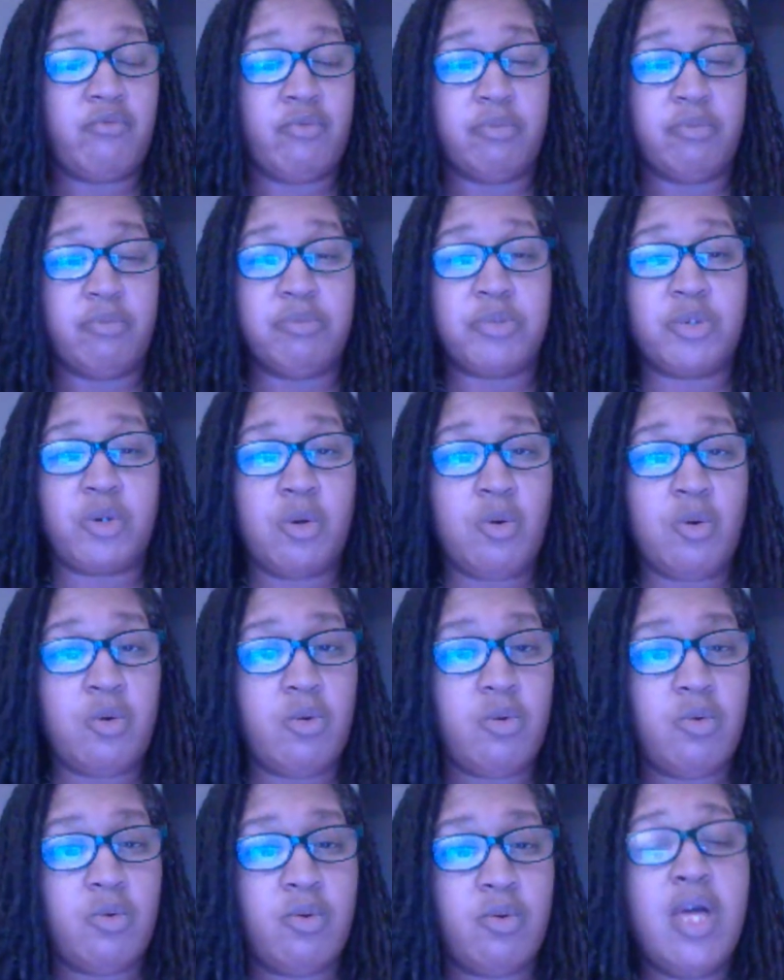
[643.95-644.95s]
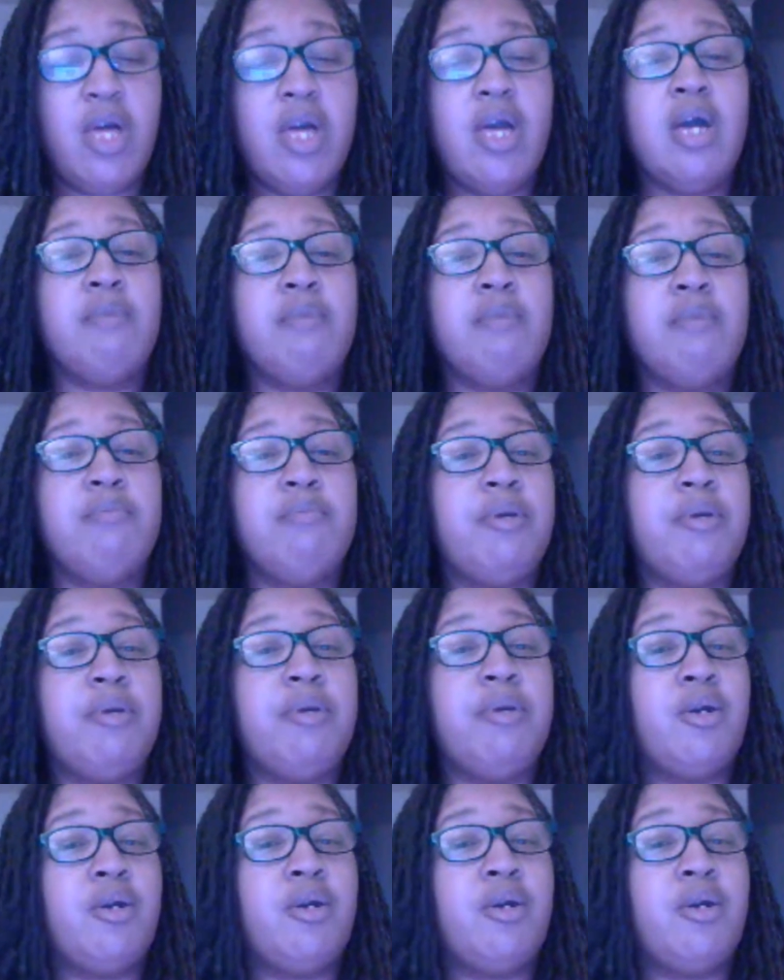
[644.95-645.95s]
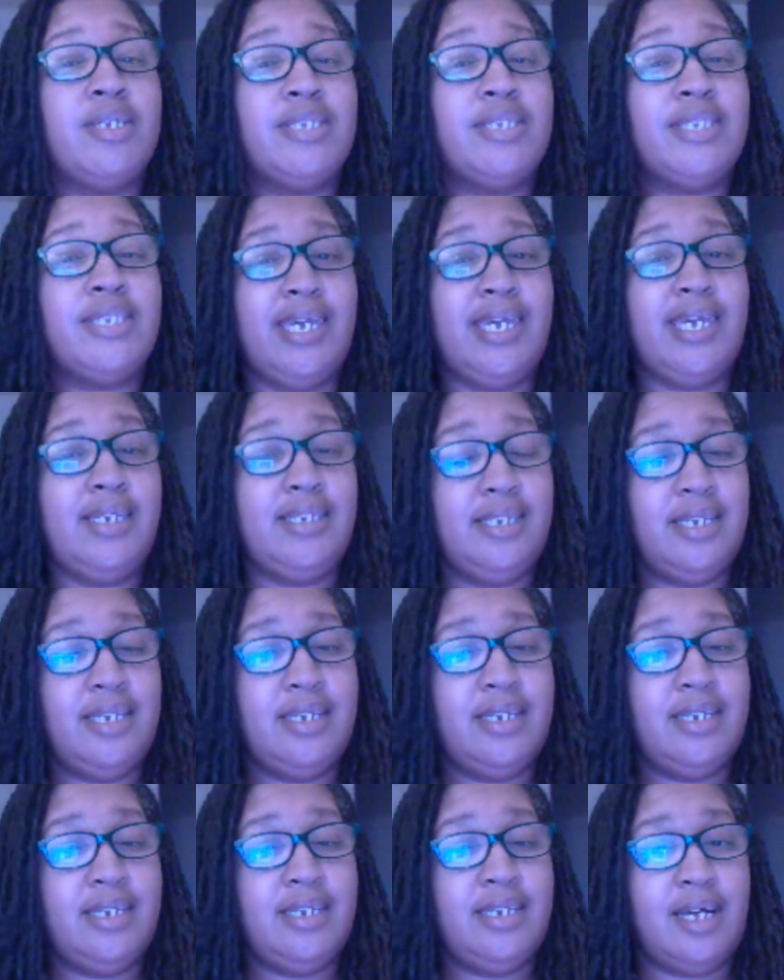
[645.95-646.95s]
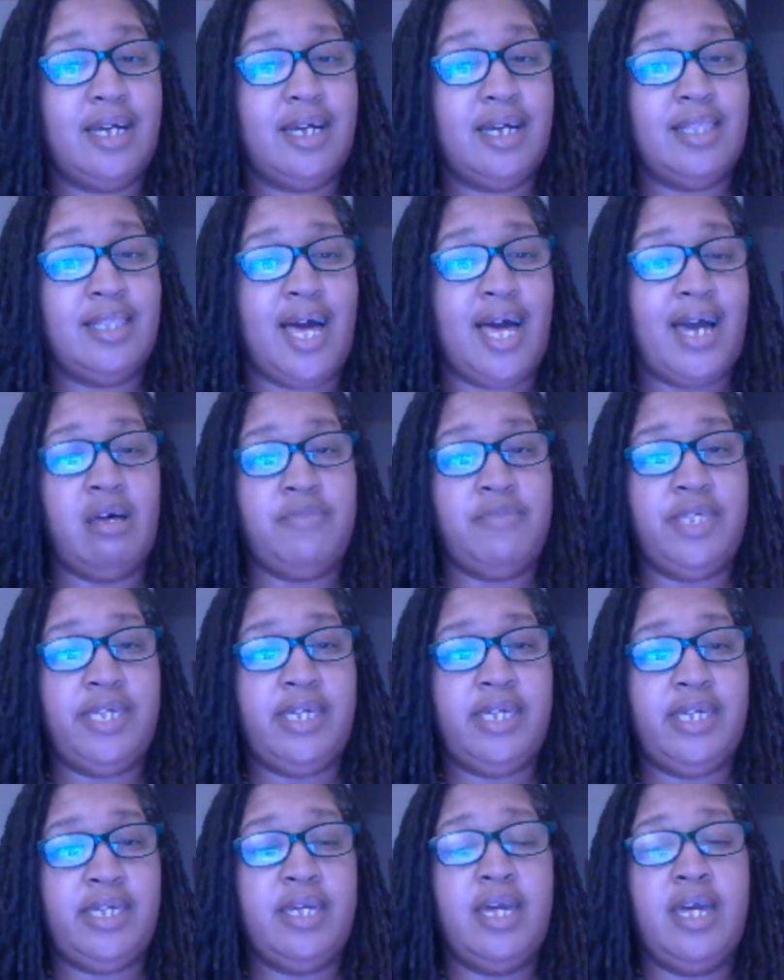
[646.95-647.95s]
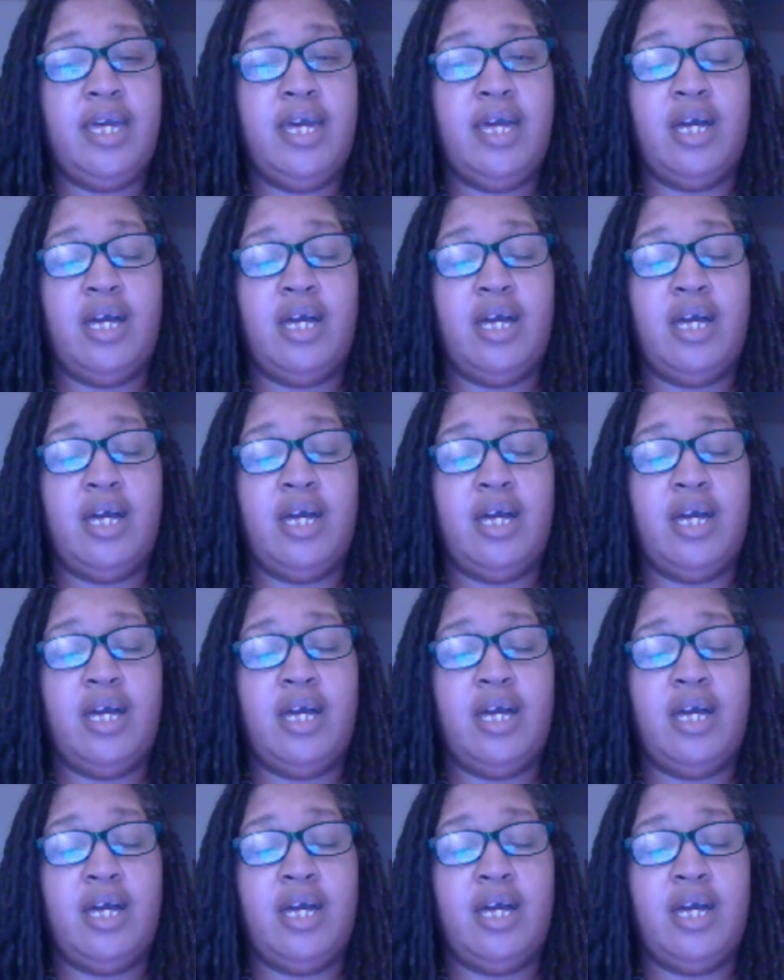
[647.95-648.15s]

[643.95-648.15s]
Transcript: because he did a lot of the cooking